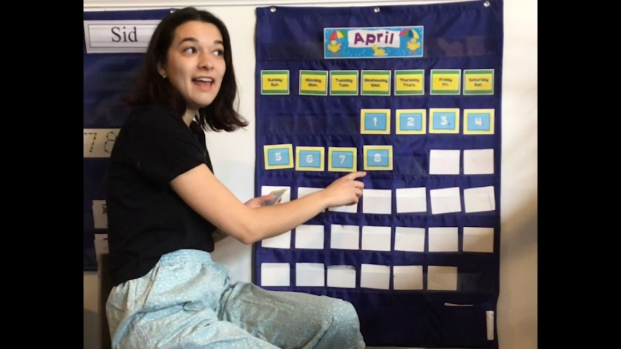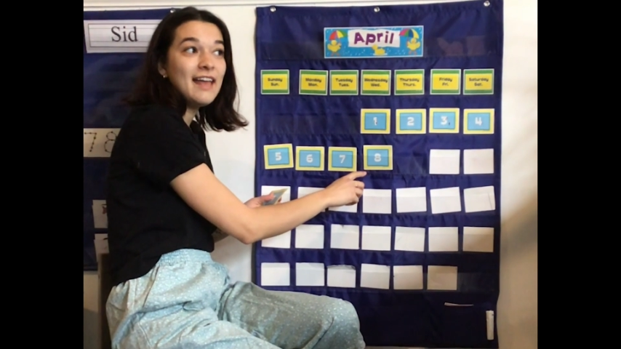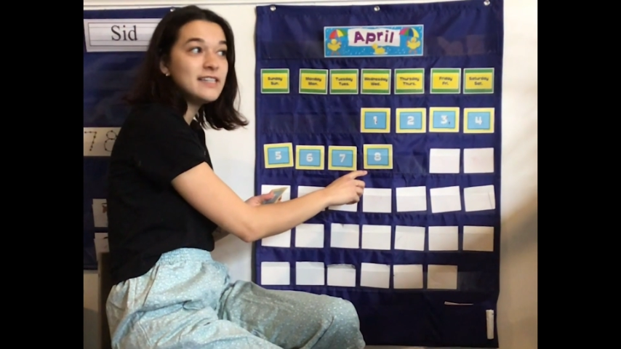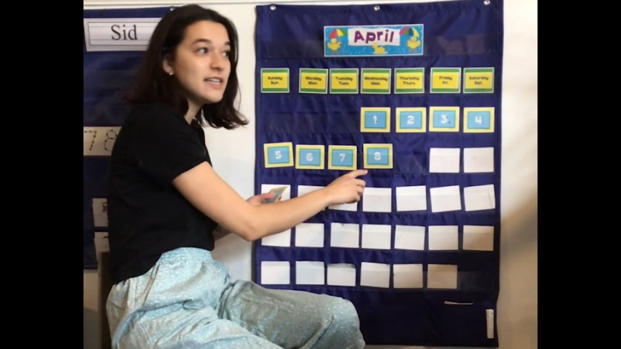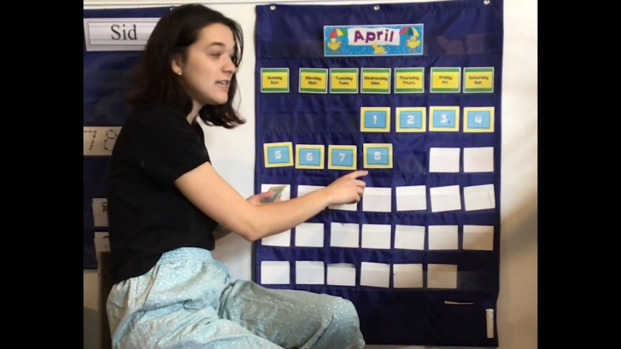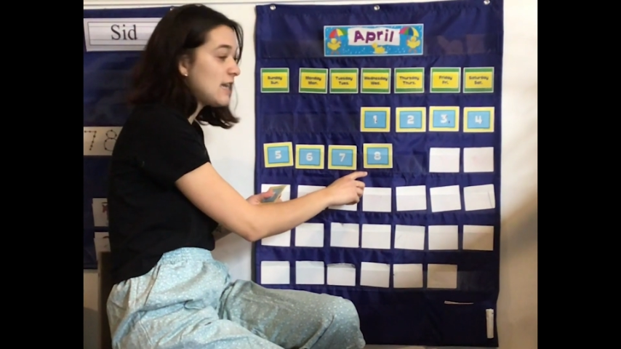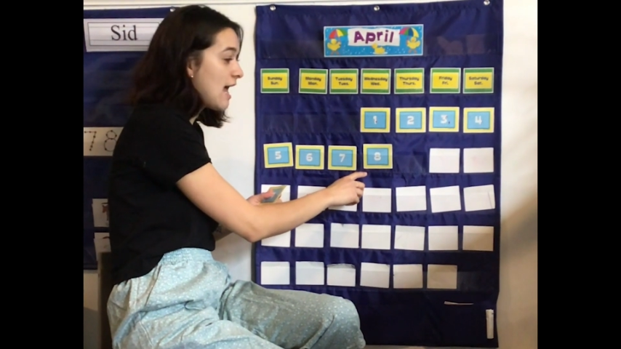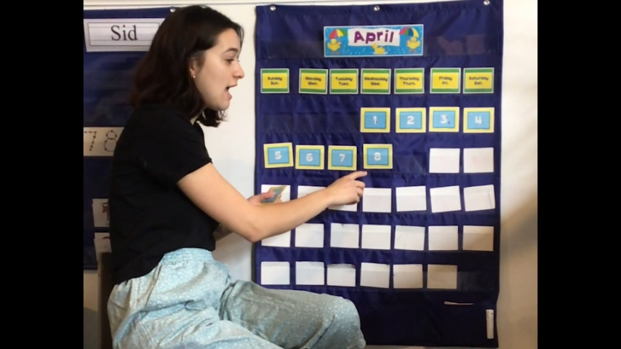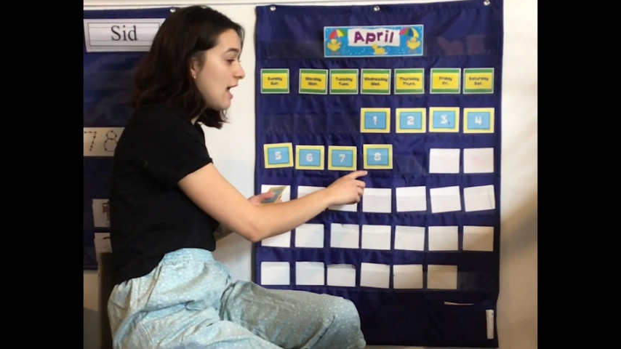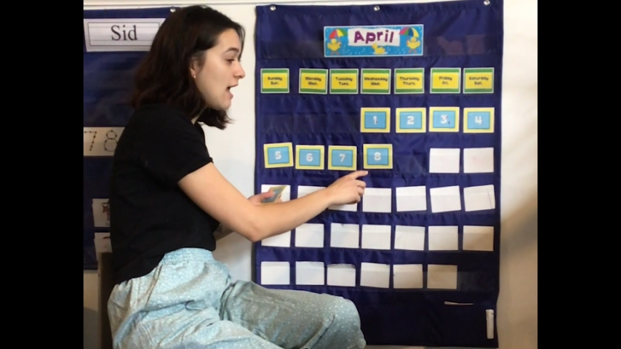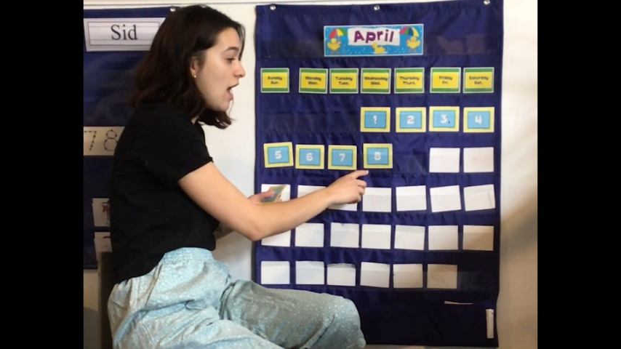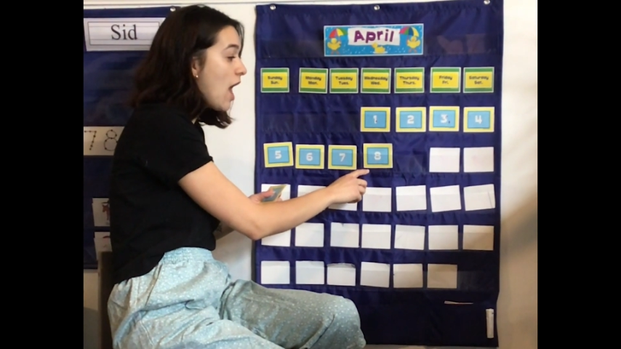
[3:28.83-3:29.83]
Is it 9?
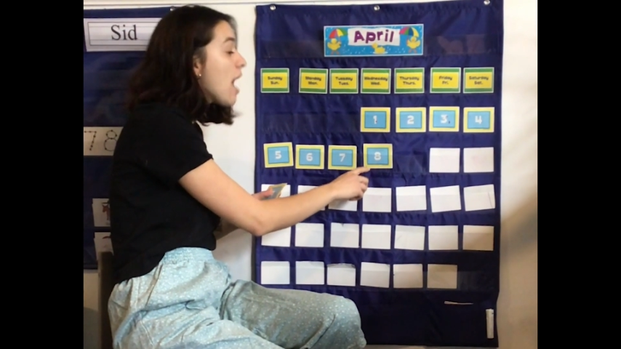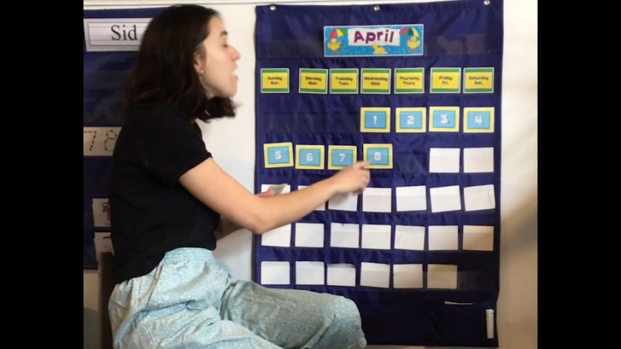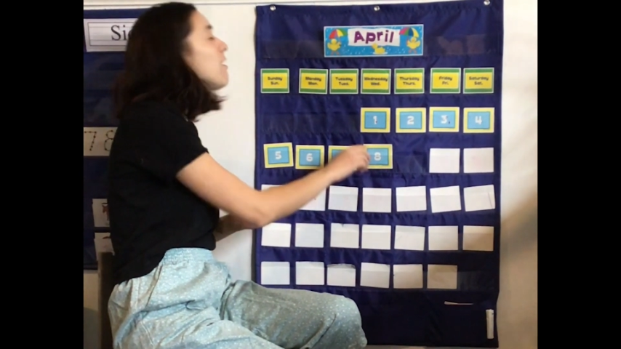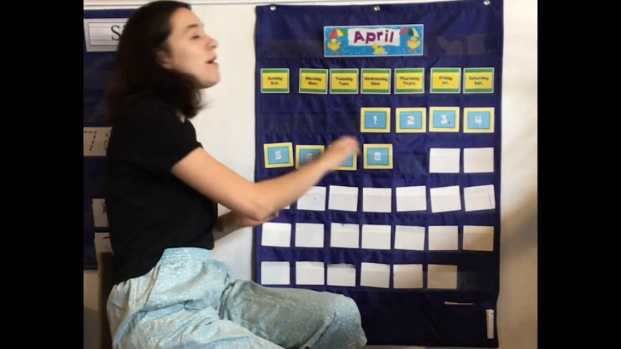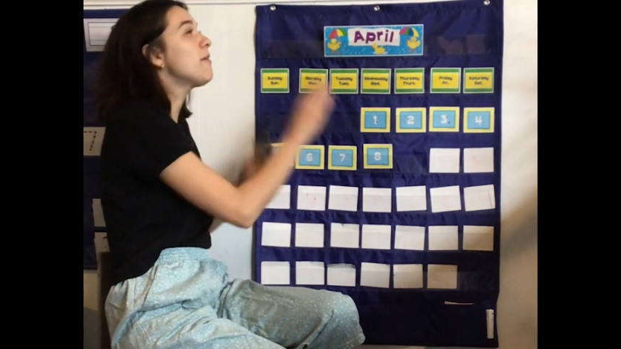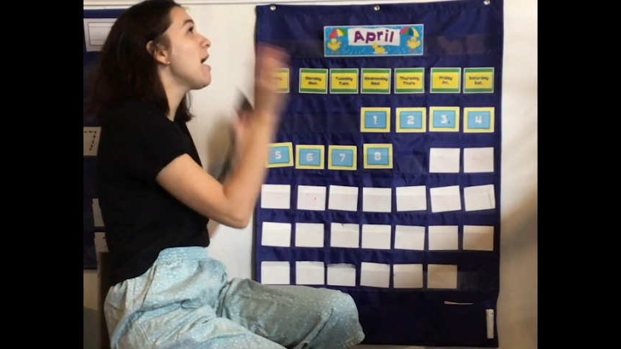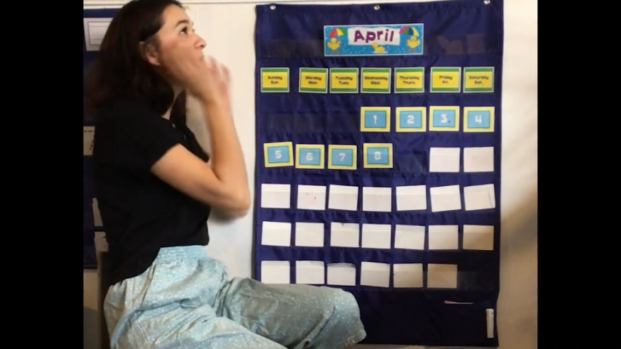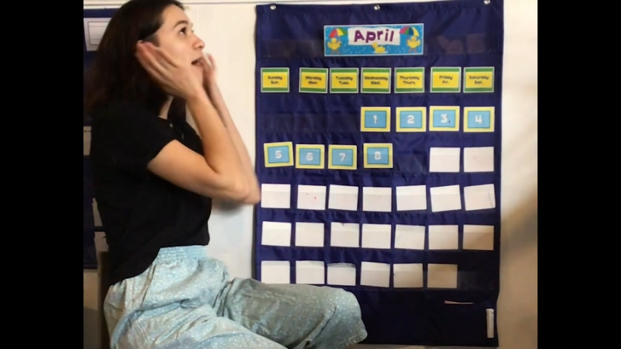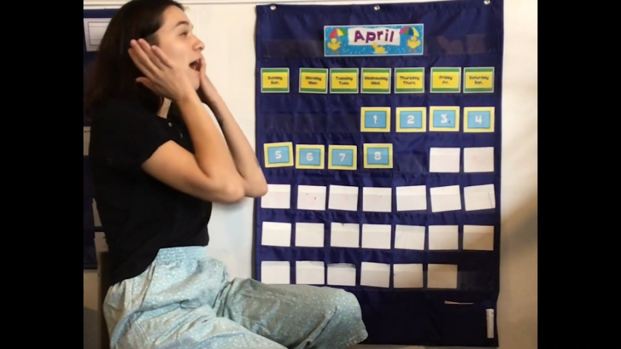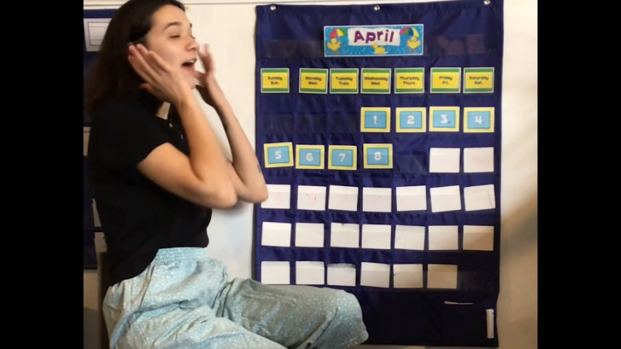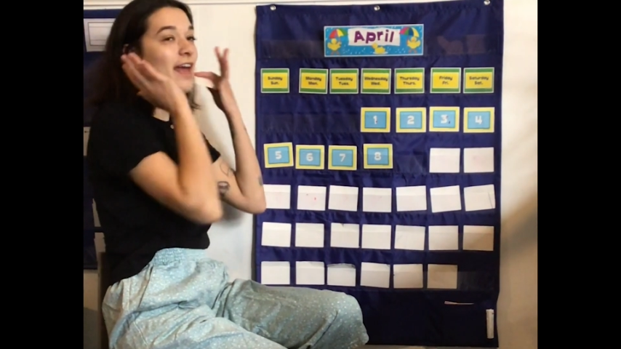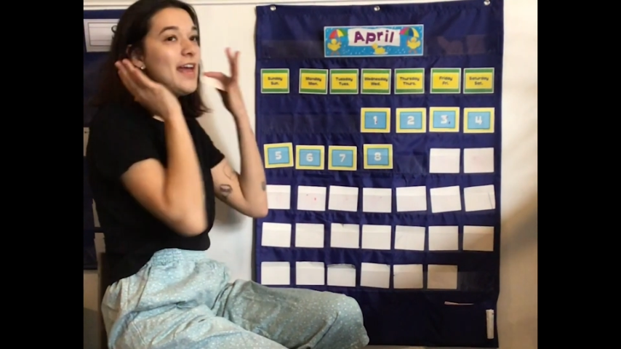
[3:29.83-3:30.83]

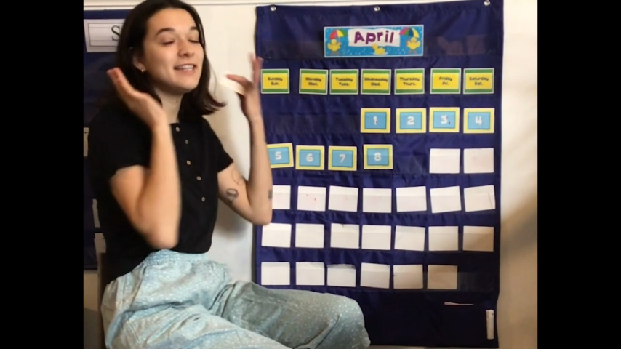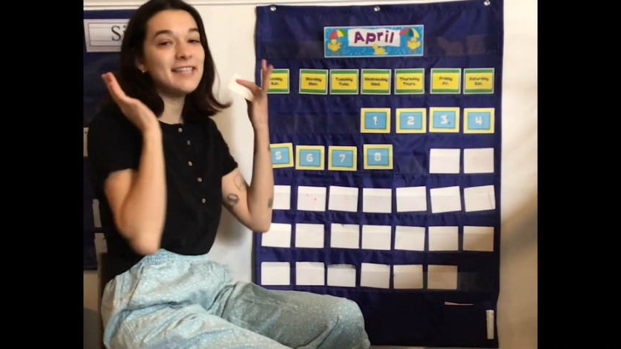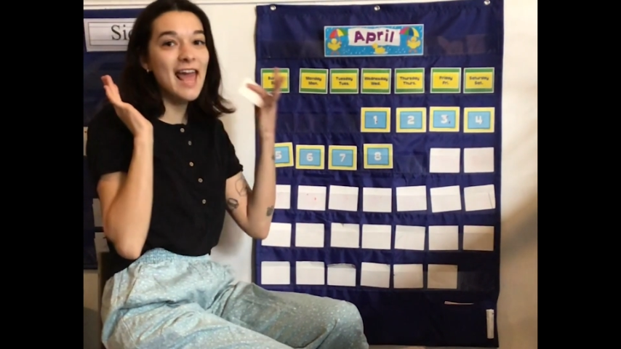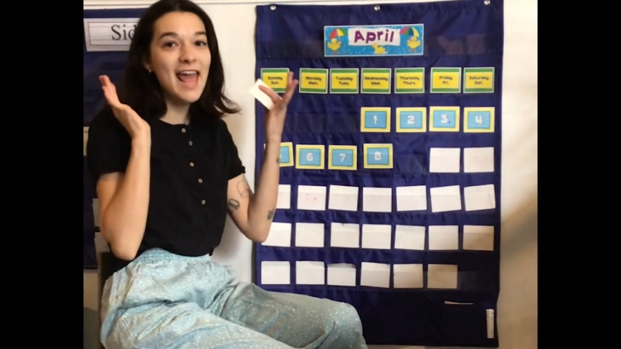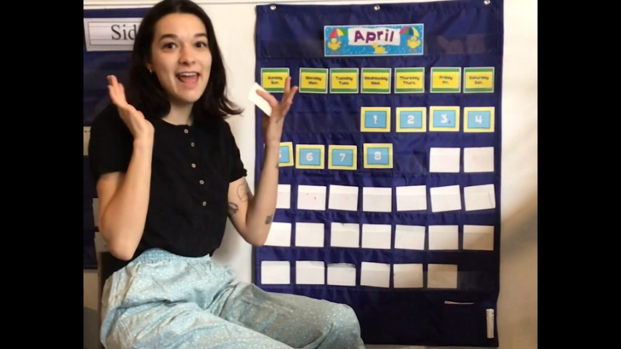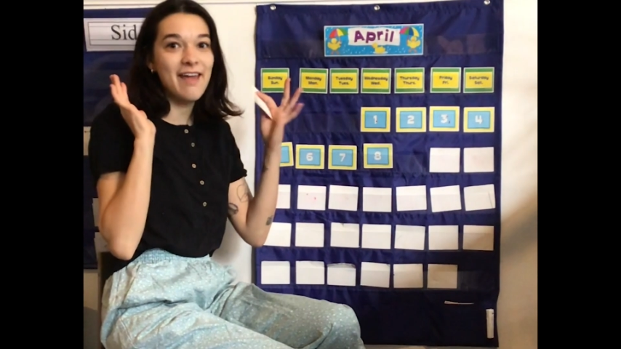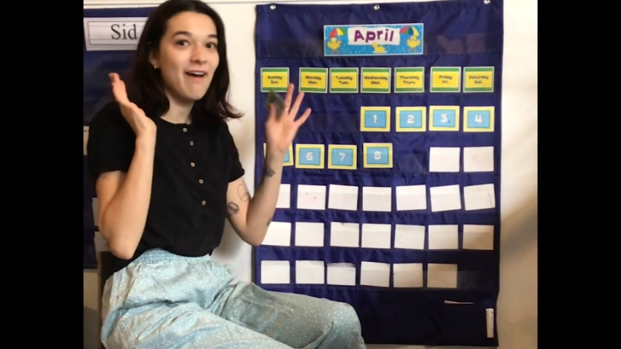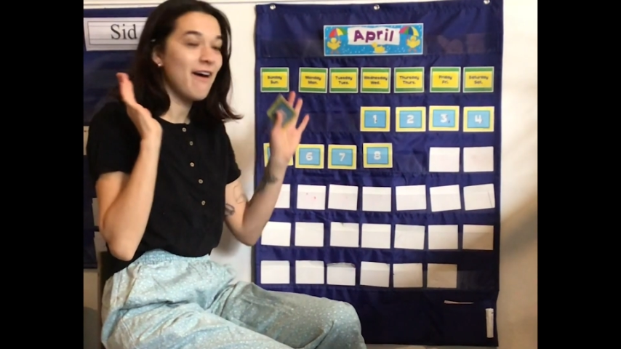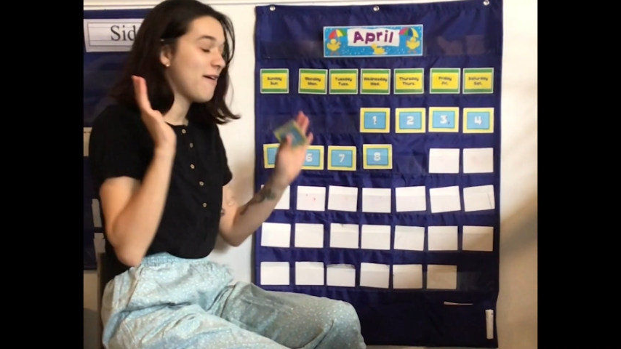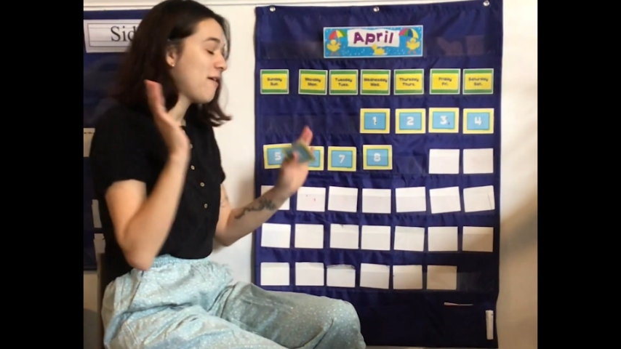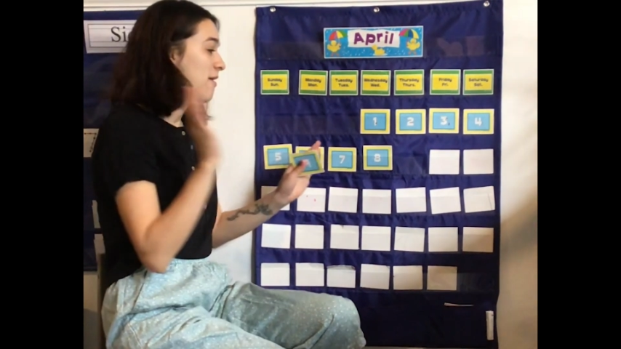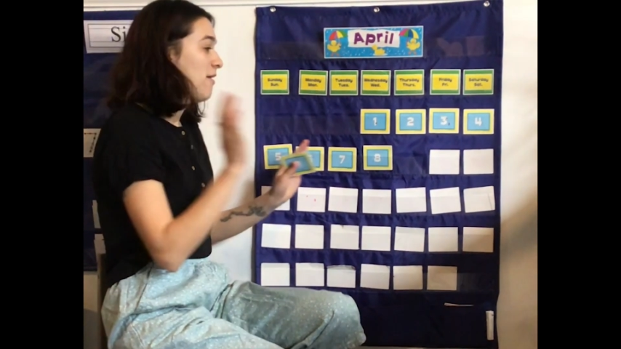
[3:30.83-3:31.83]
Oh, it's 8.